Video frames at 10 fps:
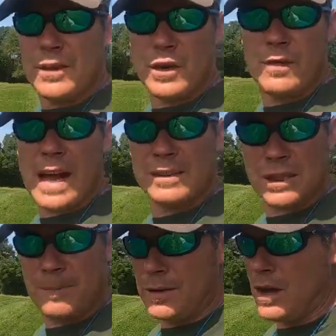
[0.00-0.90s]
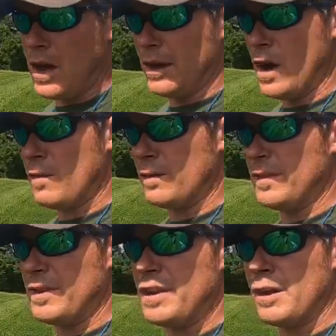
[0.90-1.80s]
then you've got something to hunt over
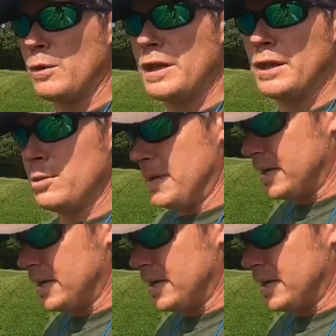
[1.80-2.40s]
that the deer are really going to be